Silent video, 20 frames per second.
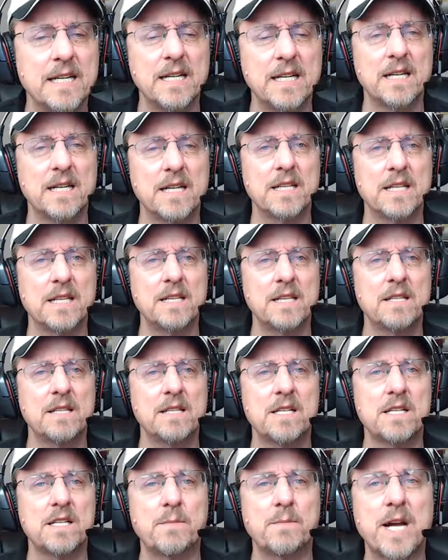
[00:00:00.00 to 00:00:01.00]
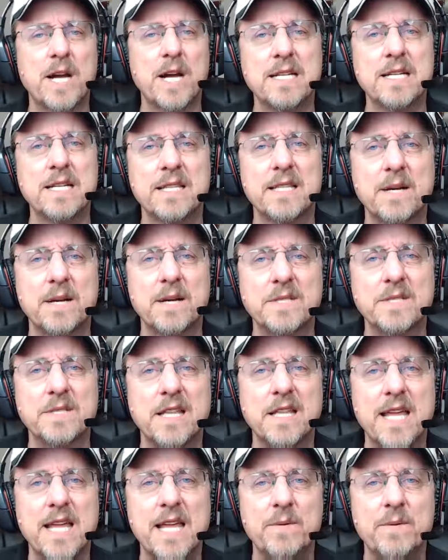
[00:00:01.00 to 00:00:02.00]
The surprising thing was
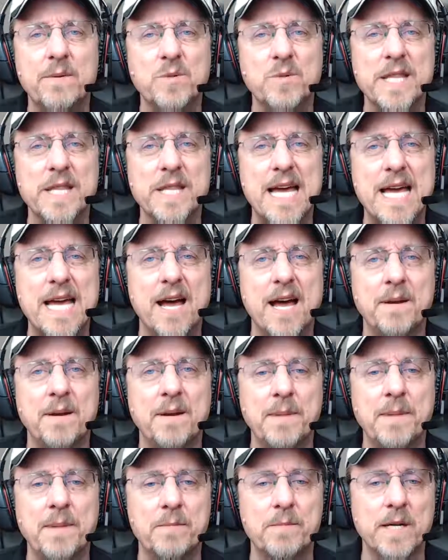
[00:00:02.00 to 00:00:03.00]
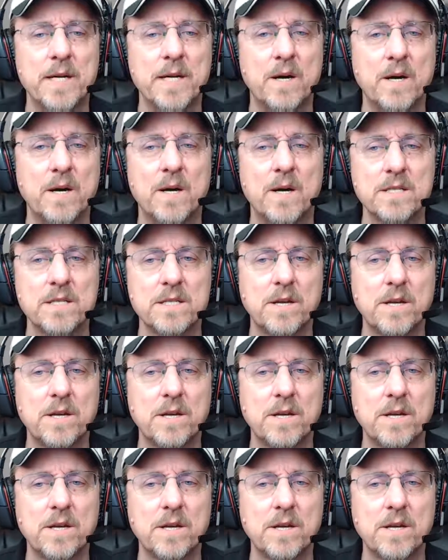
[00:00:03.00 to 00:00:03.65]
that was without a memory card.